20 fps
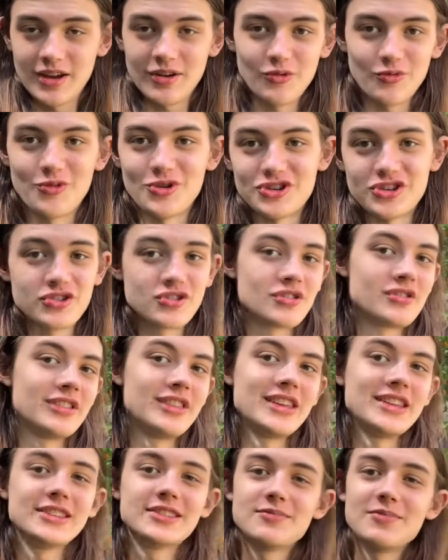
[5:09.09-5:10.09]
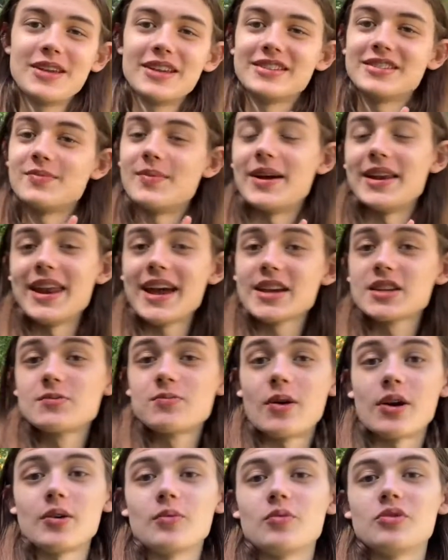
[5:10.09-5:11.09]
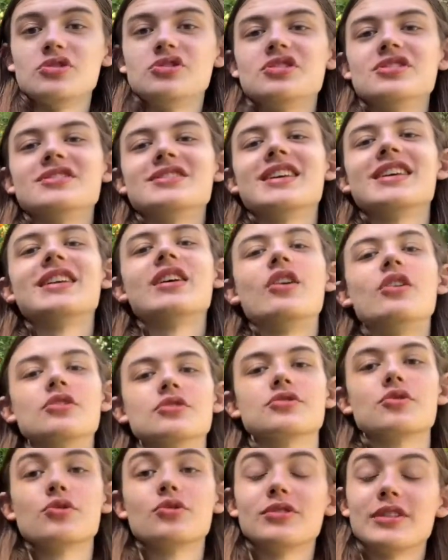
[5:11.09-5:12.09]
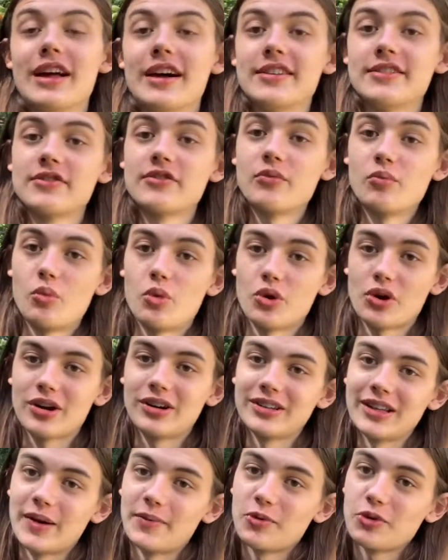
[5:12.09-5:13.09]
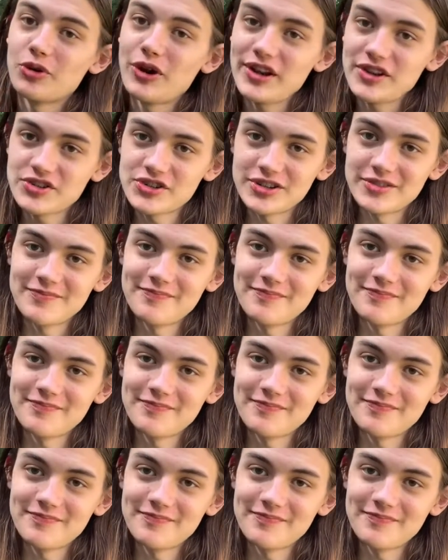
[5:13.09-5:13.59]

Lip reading: Which leads me into my next part, which is it also allows for more collaboration.